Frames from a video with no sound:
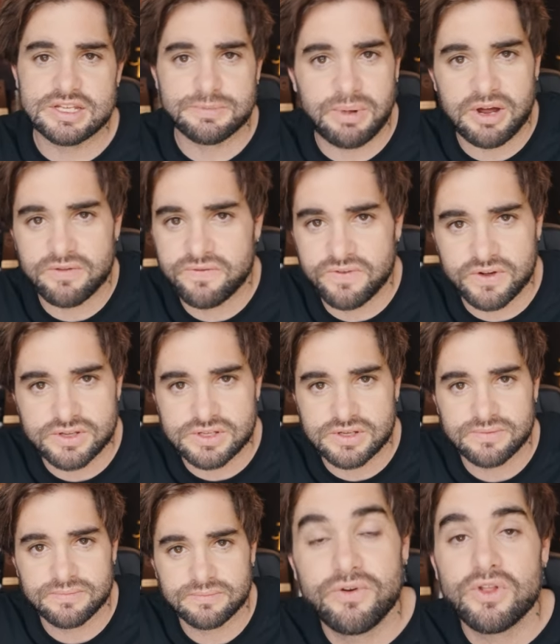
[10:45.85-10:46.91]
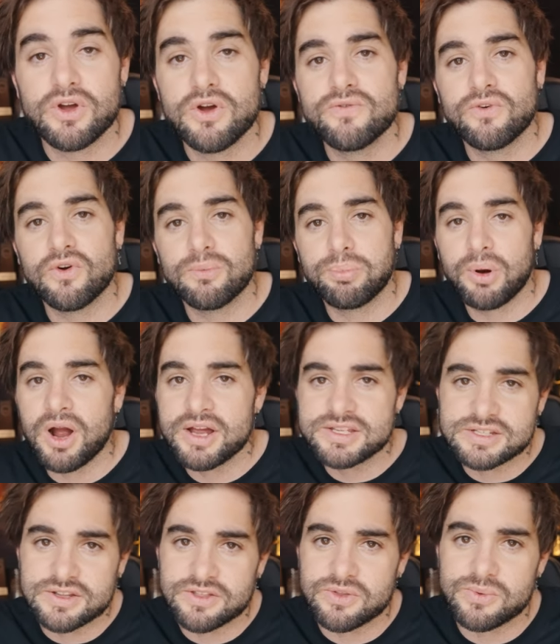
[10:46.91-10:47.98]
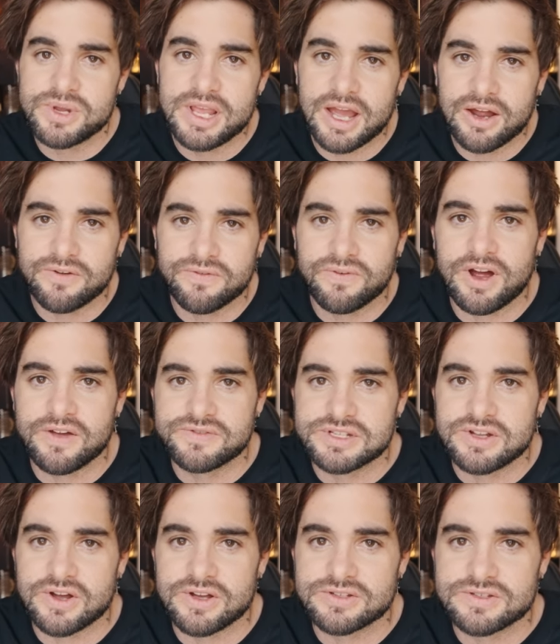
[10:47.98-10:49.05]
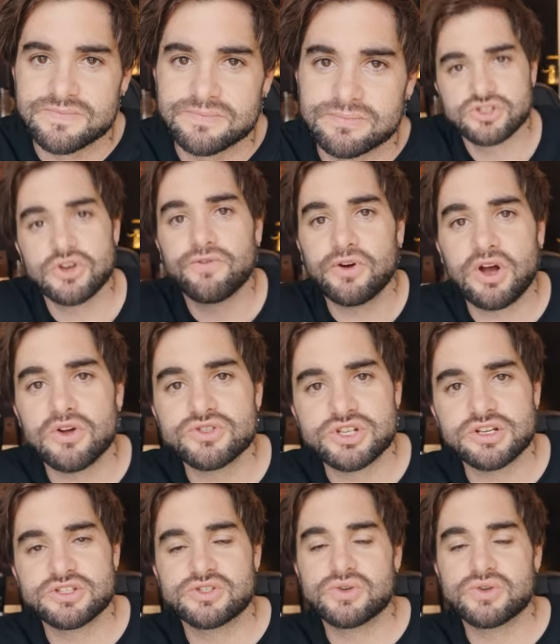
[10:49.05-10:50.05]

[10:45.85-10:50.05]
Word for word: is by foot. For the overall price, three out of five stars. So for Culture and